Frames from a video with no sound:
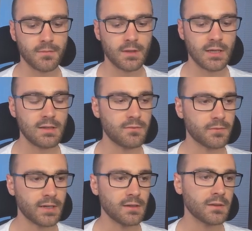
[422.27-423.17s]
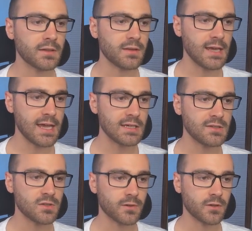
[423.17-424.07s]
And then finally the
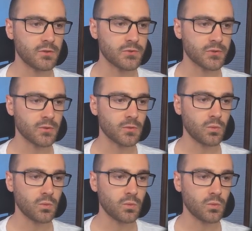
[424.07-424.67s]
age of our user,